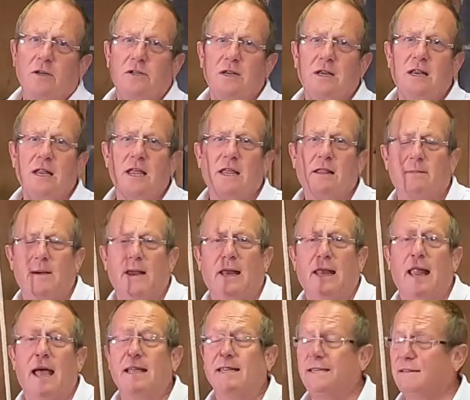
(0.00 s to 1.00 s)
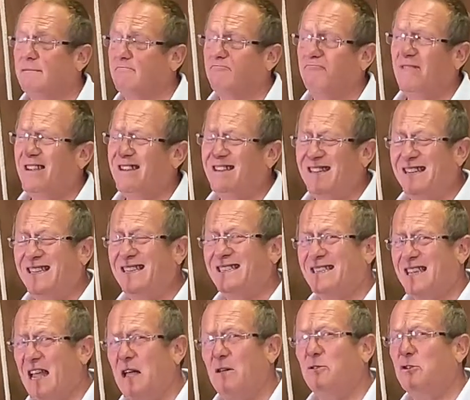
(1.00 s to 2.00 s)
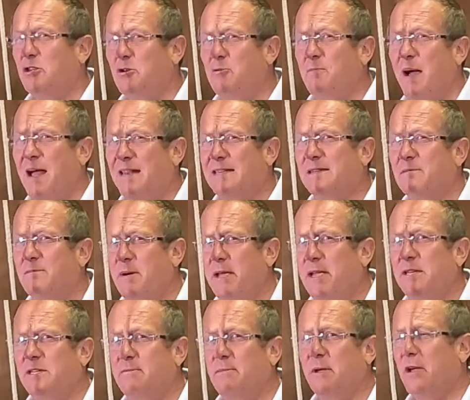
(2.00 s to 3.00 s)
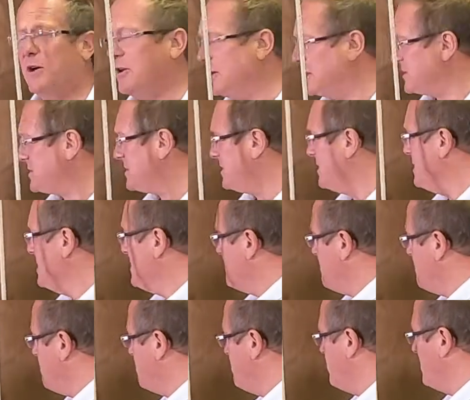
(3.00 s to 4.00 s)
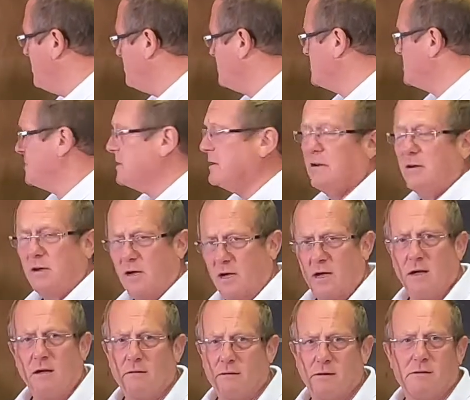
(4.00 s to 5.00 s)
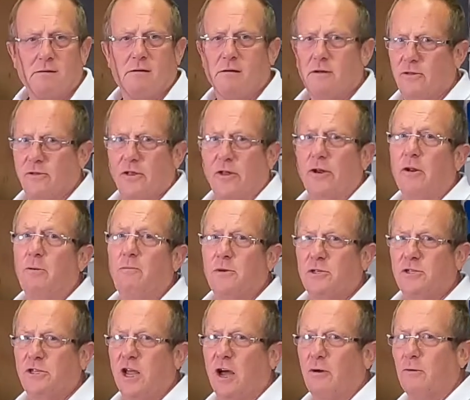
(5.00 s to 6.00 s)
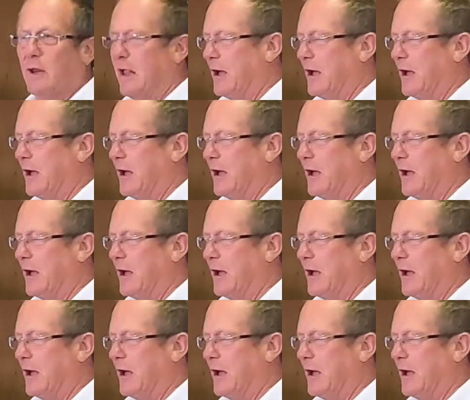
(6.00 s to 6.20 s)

I was a little bit late. It didn't sound too bad to me, to be honest, but the numbers don't